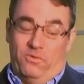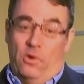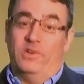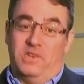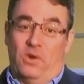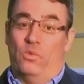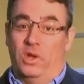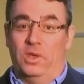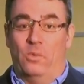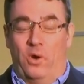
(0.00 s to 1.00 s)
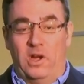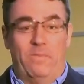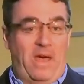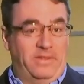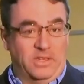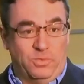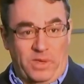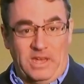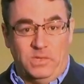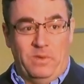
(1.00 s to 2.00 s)
folks here really worried about
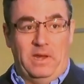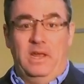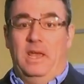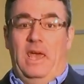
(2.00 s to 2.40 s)
displacement